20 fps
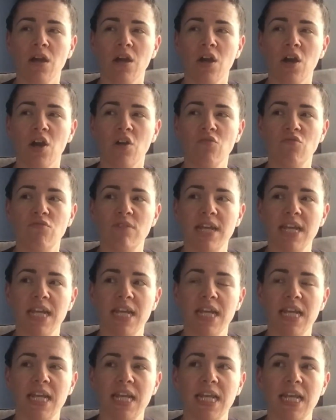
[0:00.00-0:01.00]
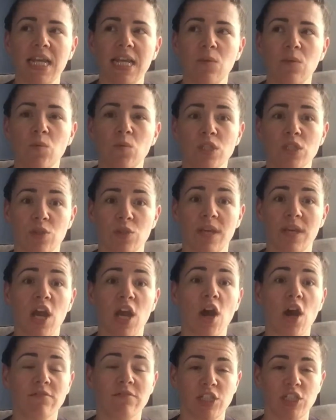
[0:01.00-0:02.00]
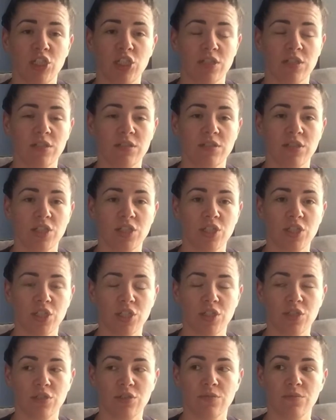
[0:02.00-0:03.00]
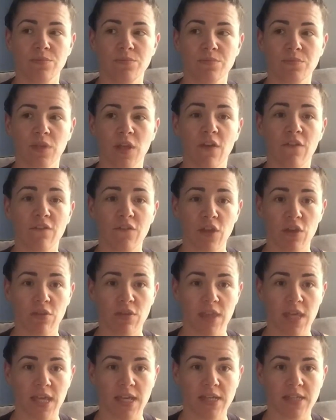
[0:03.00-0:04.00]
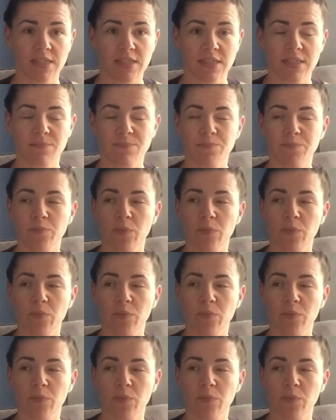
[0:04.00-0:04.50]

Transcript: I really want to encourage you to do a few things.